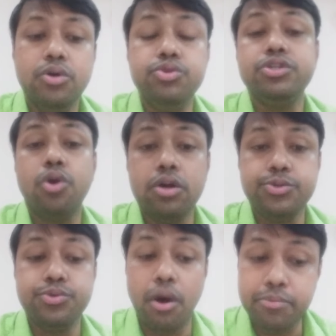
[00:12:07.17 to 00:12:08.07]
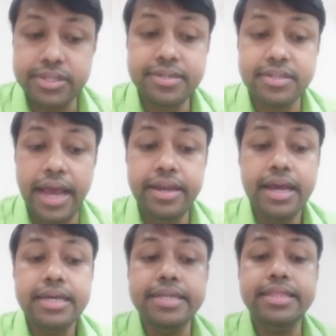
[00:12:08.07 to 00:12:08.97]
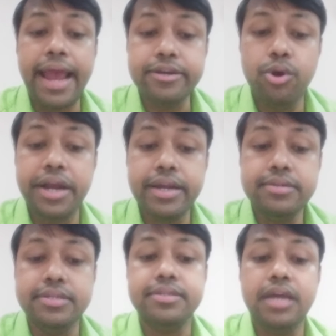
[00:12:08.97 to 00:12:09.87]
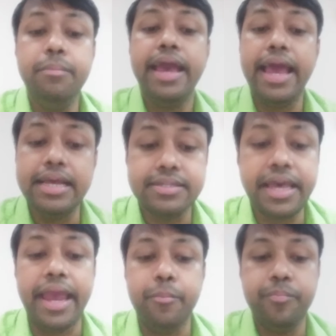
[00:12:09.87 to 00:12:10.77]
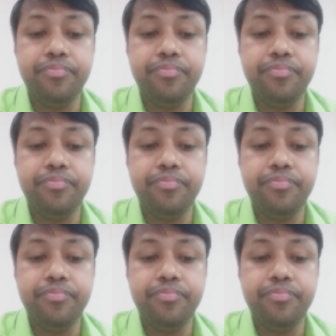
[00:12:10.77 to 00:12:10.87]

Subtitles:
which cross to the opposite side in the anterolateral system and escape.